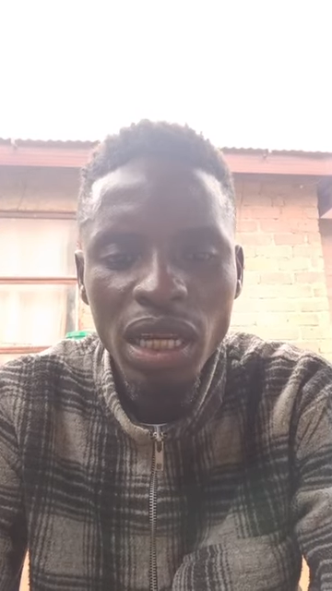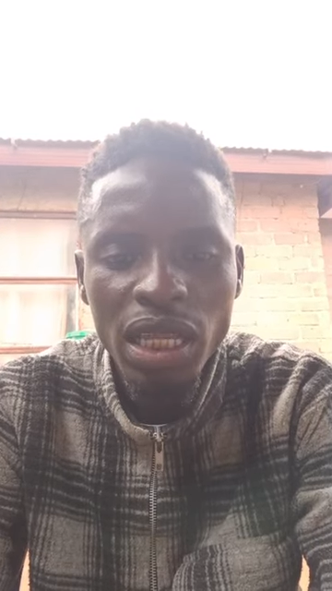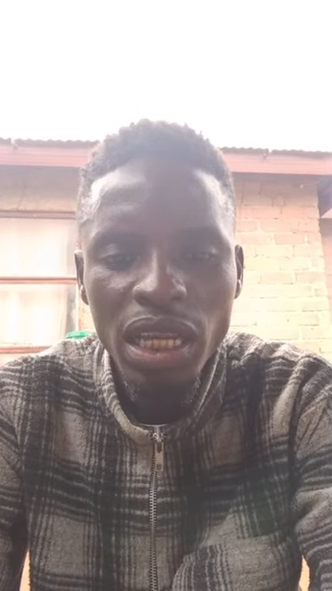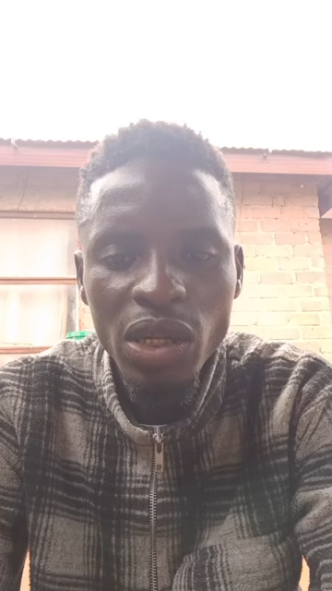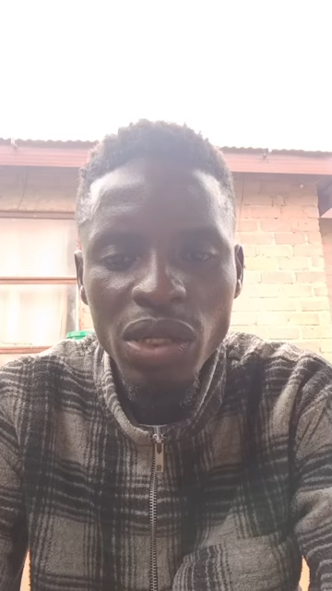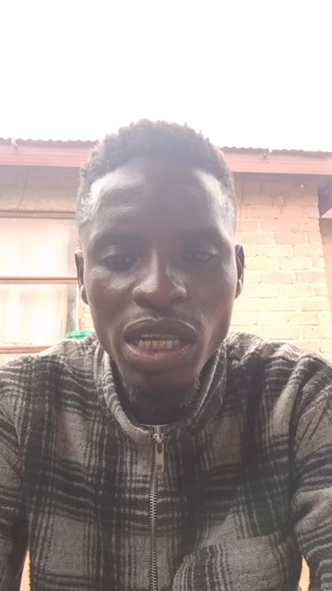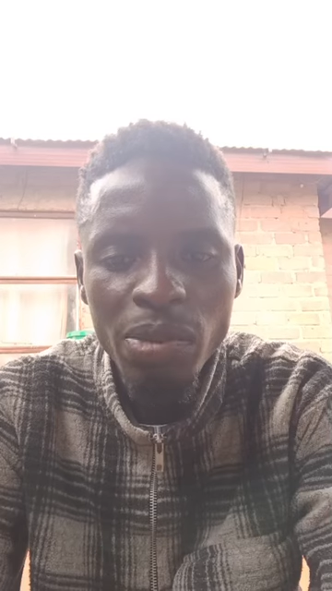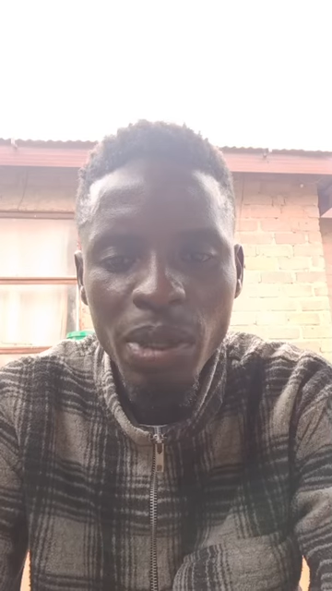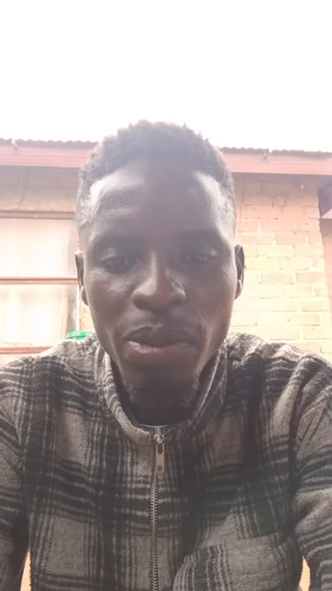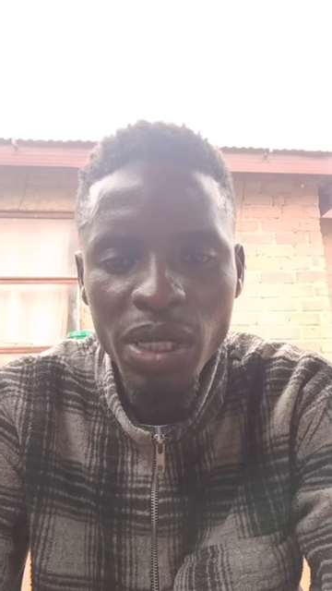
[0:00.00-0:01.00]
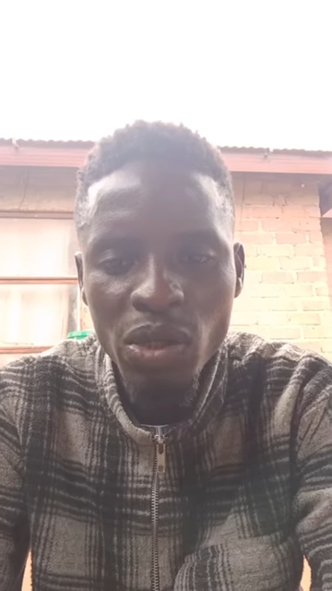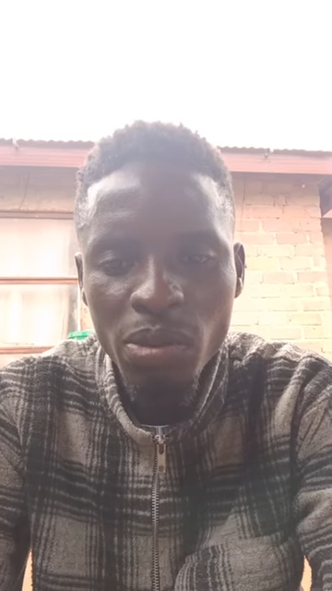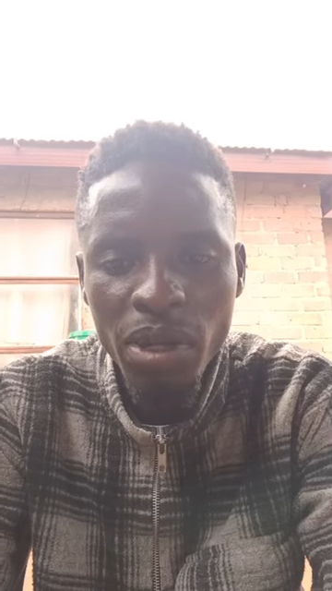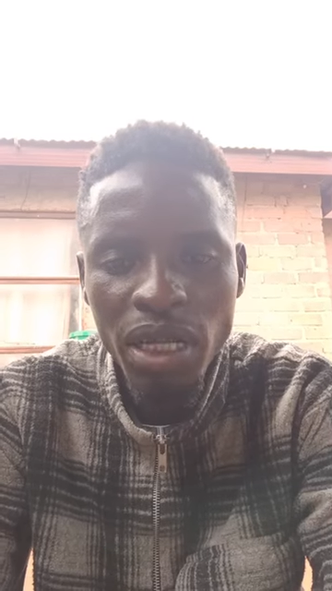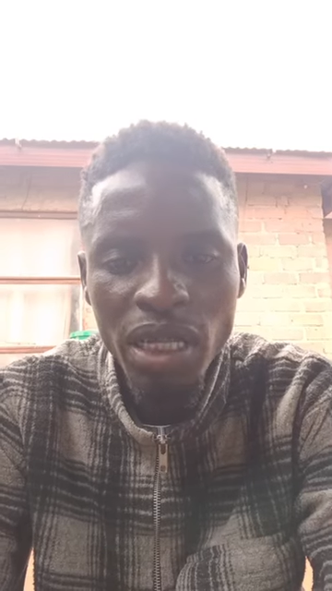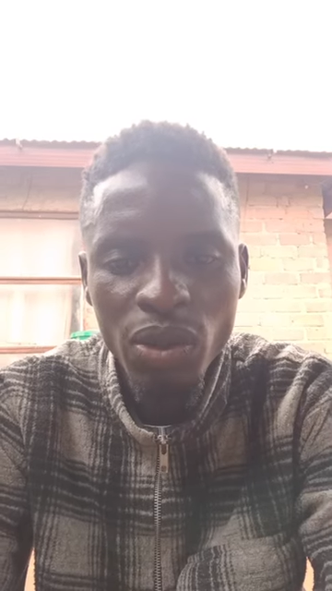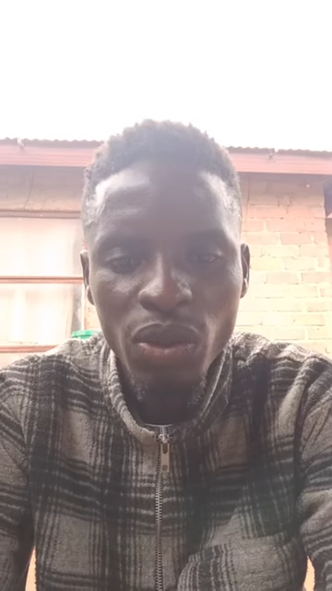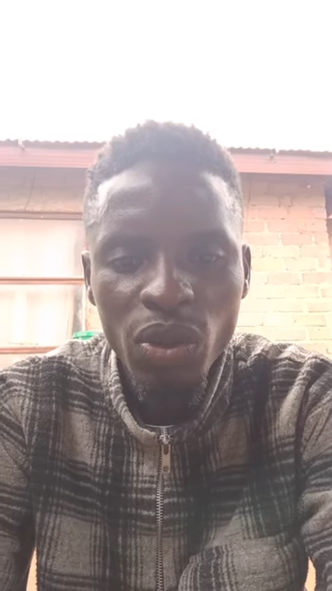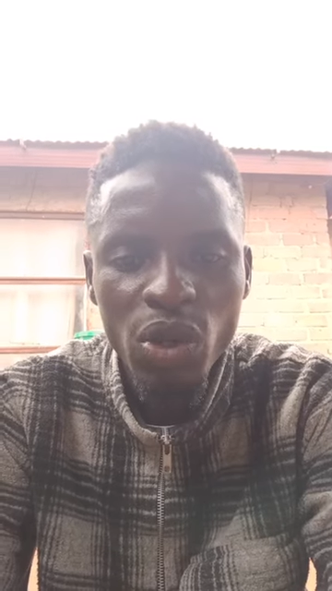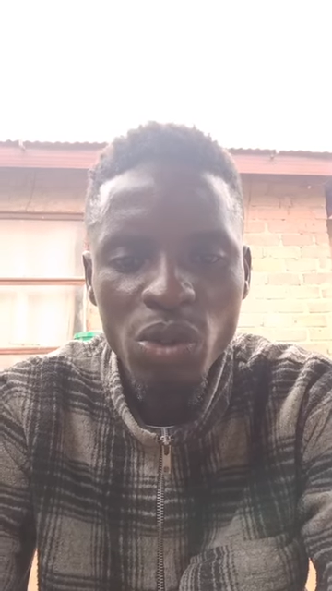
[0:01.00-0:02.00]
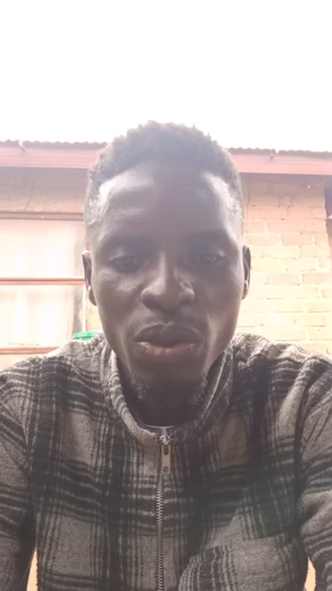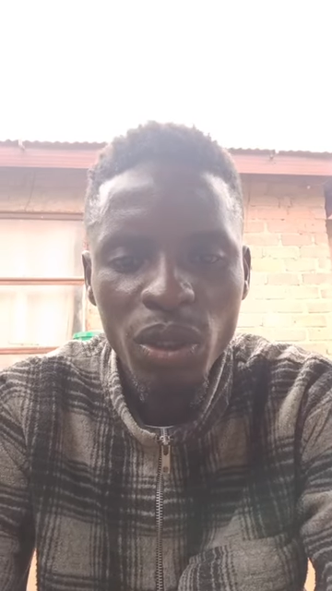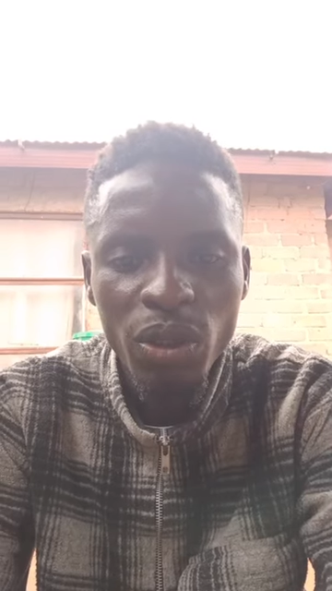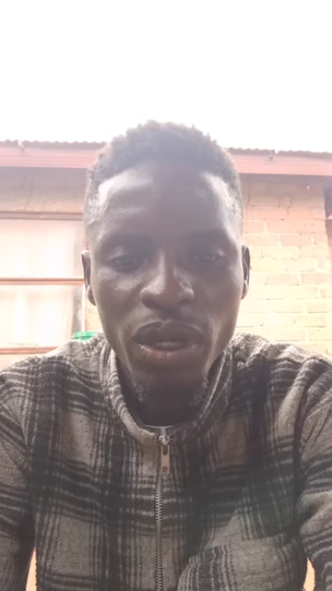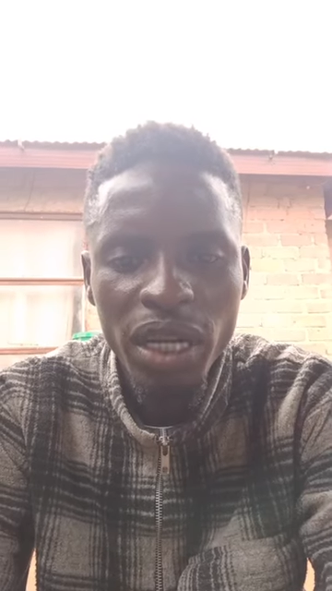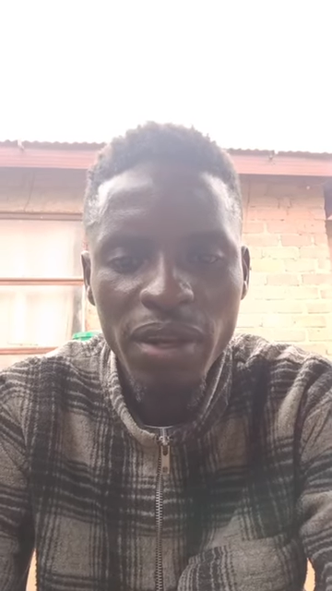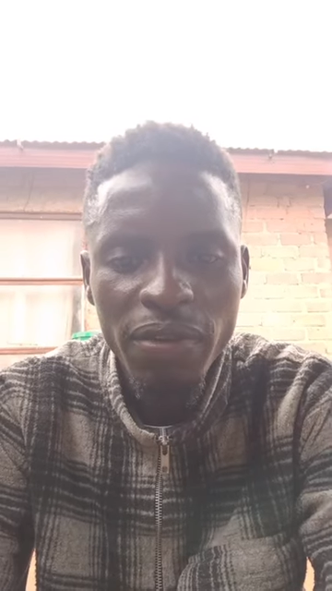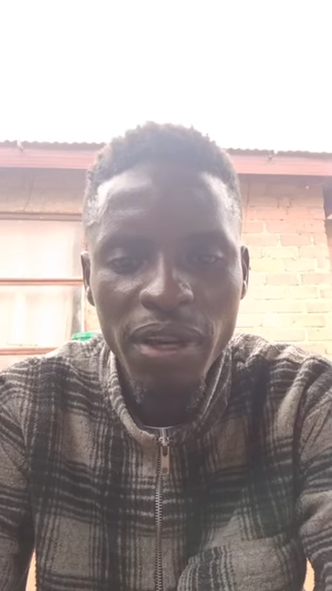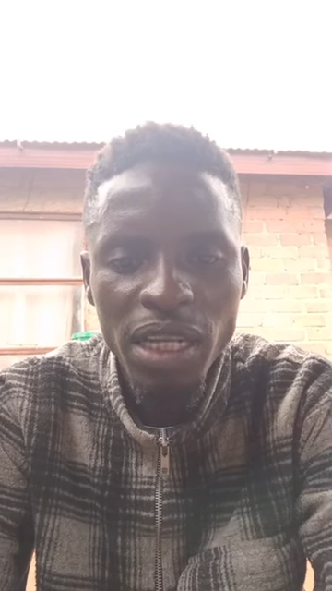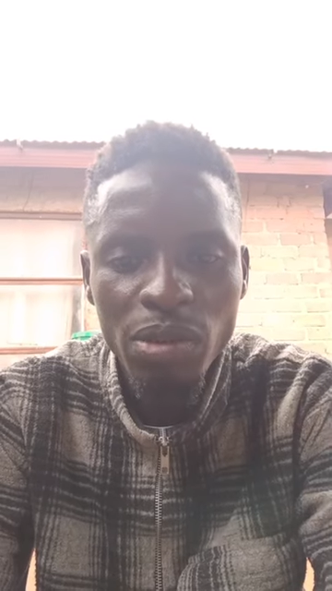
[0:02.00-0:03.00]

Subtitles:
They used these papers to build a glucose molecule and a fat